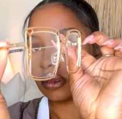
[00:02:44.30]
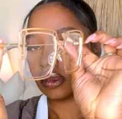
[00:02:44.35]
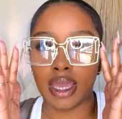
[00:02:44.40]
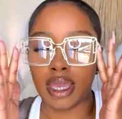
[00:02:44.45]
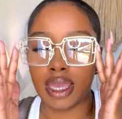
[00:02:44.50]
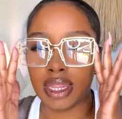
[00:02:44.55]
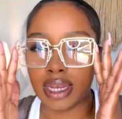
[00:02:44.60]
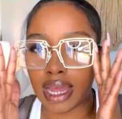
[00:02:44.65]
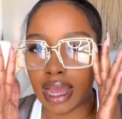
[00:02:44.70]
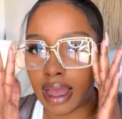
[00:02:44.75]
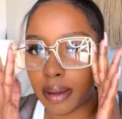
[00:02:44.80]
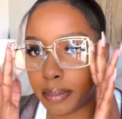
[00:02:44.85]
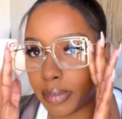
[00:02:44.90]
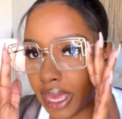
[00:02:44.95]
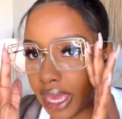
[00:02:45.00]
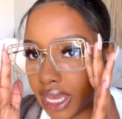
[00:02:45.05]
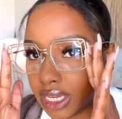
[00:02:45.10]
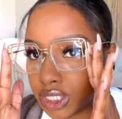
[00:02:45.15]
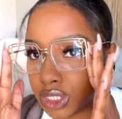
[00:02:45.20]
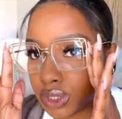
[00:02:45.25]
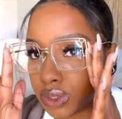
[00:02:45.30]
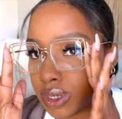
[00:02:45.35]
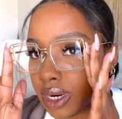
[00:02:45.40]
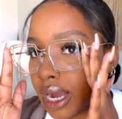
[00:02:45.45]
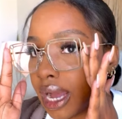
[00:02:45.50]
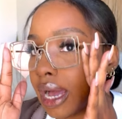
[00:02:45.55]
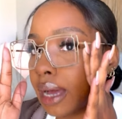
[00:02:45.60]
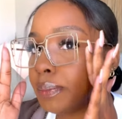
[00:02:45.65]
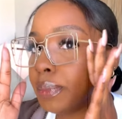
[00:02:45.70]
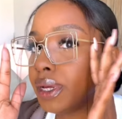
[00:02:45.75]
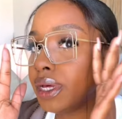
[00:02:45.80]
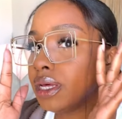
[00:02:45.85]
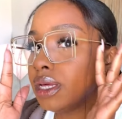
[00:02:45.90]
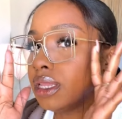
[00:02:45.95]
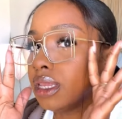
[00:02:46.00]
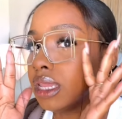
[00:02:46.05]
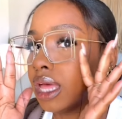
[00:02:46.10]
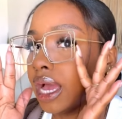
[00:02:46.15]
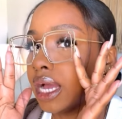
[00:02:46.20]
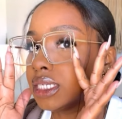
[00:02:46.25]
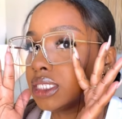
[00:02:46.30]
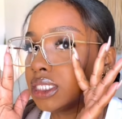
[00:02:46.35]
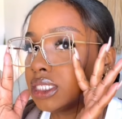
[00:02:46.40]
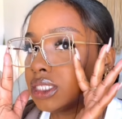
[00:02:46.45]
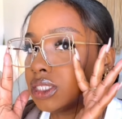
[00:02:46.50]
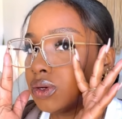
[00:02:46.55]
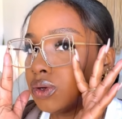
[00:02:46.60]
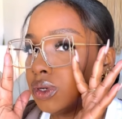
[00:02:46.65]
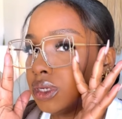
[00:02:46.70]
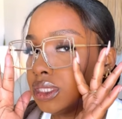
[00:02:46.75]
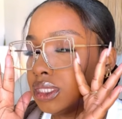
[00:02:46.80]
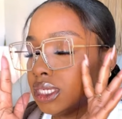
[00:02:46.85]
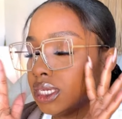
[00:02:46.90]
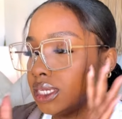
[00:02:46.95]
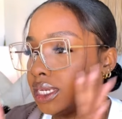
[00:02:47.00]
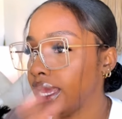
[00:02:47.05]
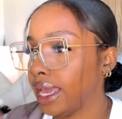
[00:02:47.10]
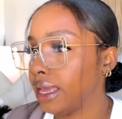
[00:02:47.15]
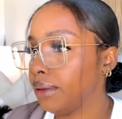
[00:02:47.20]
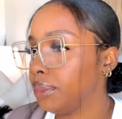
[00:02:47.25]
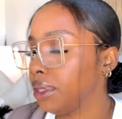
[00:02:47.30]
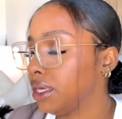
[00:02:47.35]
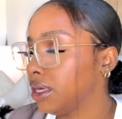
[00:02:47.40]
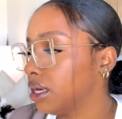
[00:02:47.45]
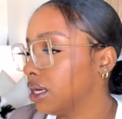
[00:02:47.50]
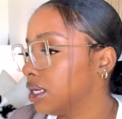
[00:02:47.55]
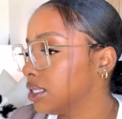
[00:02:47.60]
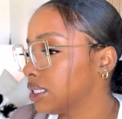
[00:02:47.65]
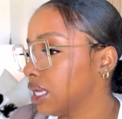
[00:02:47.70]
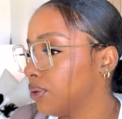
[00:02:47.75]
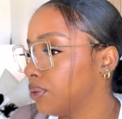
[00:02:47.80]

and I made sure I put lashes on today because I